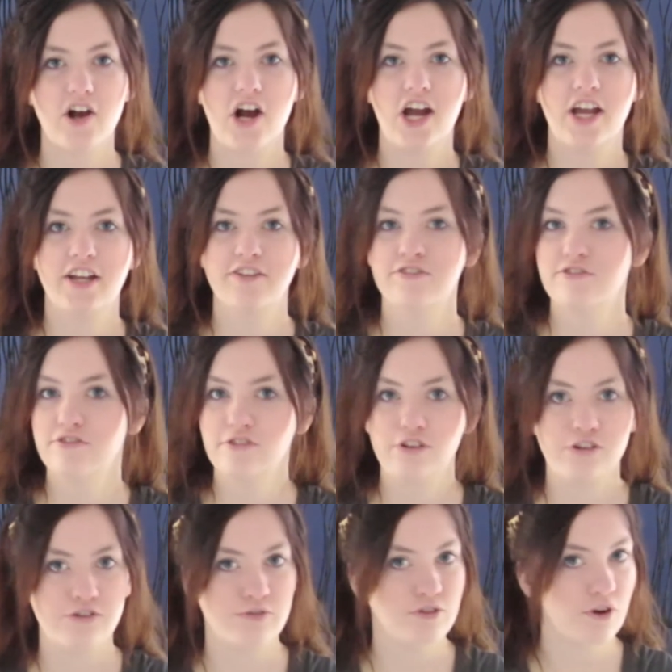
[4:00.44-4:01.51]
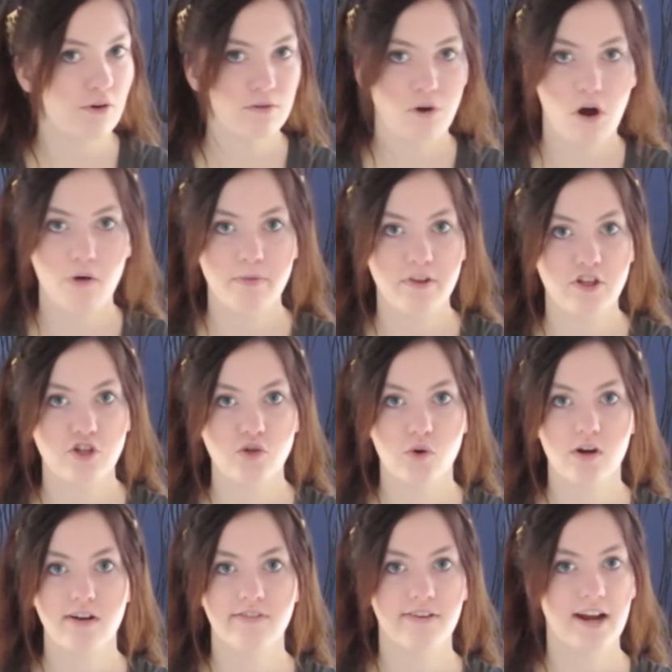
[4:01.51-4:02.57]
on, don't open the
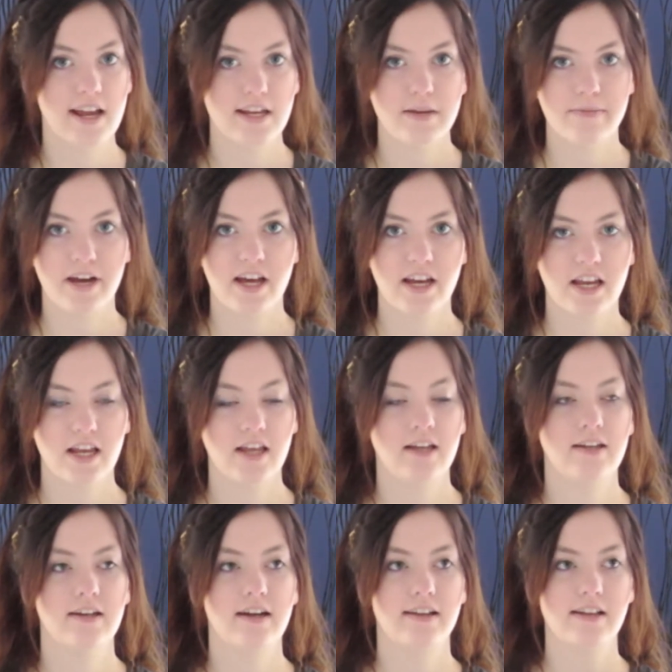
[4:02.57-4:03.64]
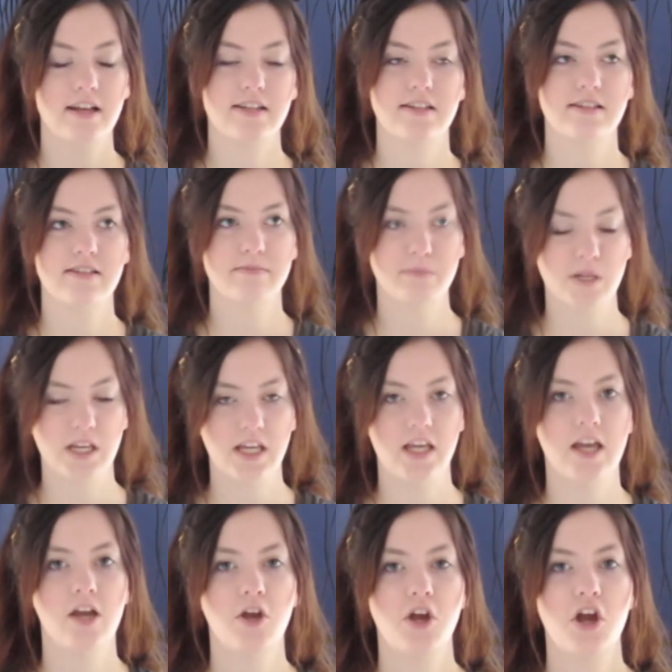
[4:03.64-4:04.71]
door for anybody unless it's
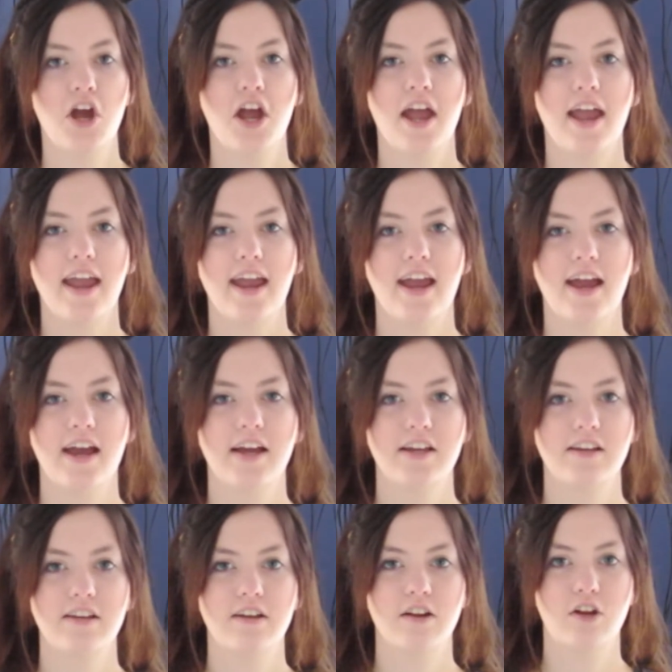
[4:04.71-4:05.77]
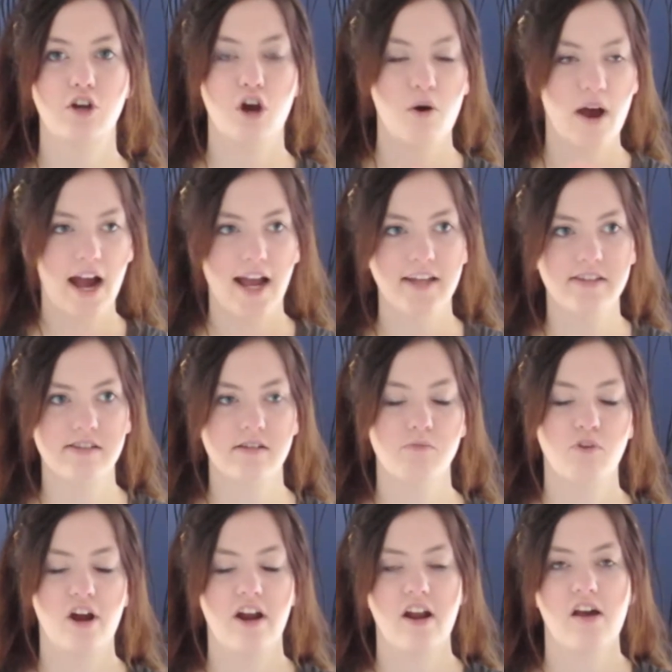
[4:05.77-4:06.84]
me, and go hide
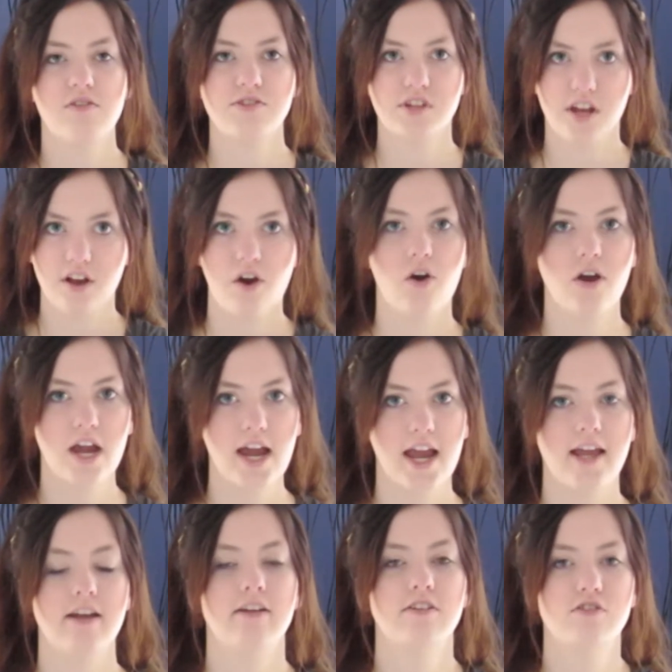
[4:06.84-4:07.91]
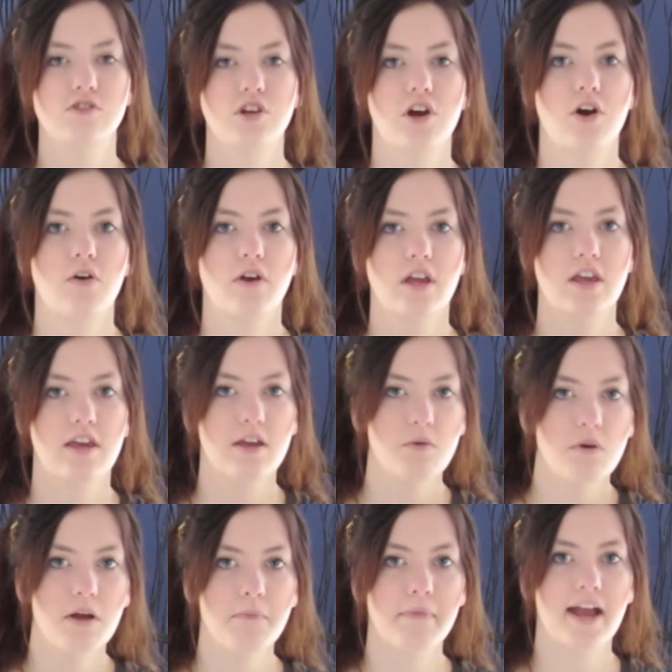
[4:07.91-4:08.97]
somewhere. And I was like, okay. So he
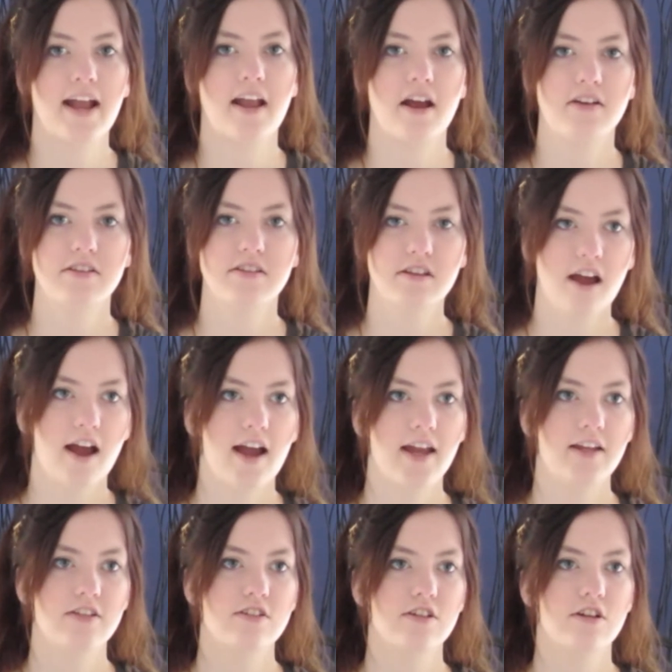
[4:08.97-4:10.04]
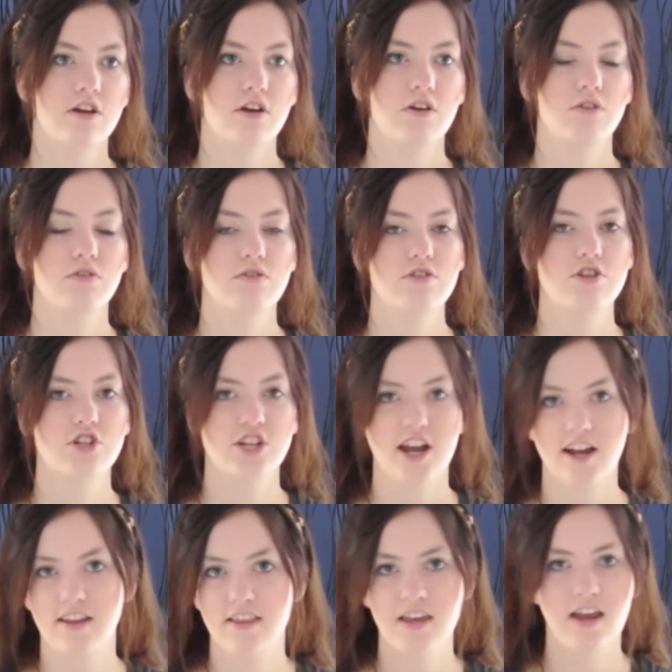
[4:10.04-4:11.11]
went back outside to go
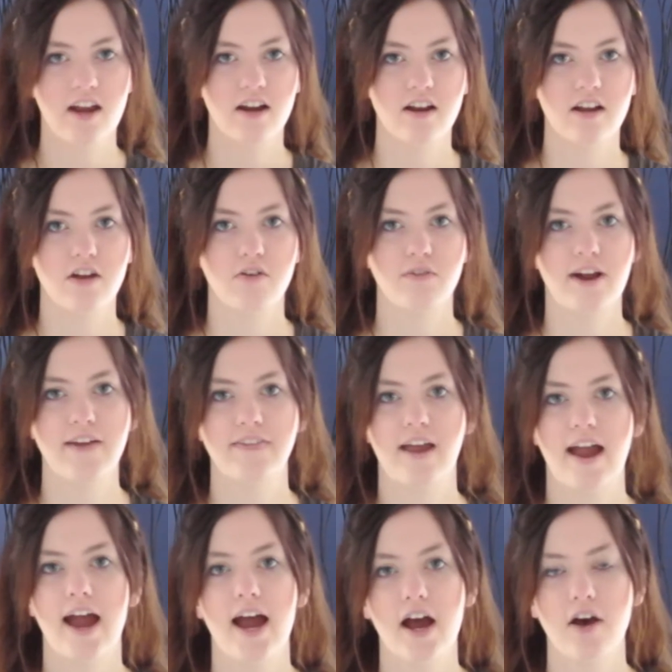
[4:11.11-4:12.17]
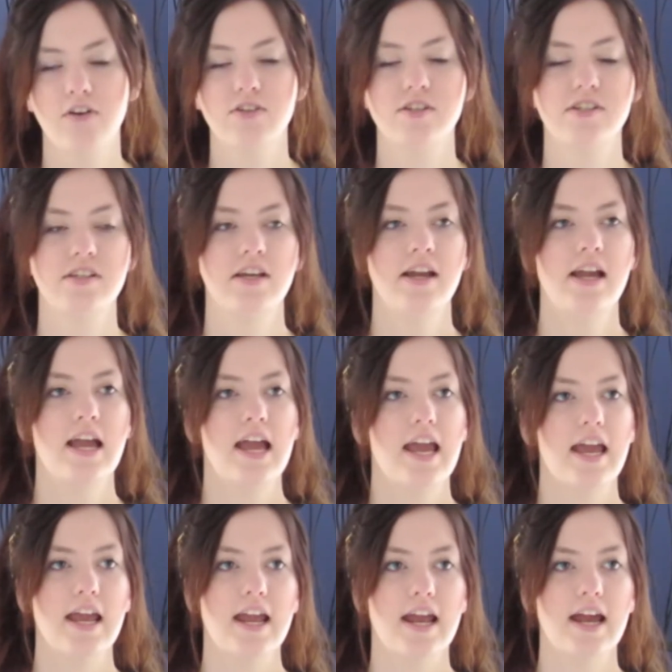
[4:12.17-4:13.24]
check the area around the house,
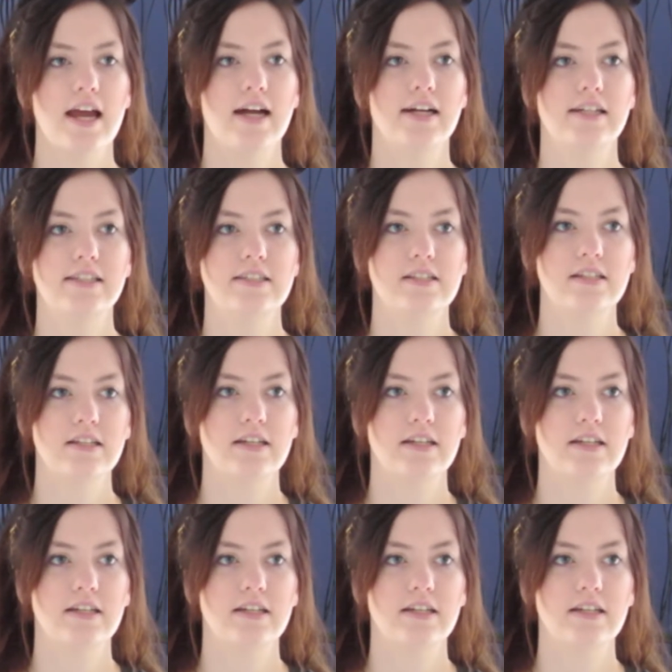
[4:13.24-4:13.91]
and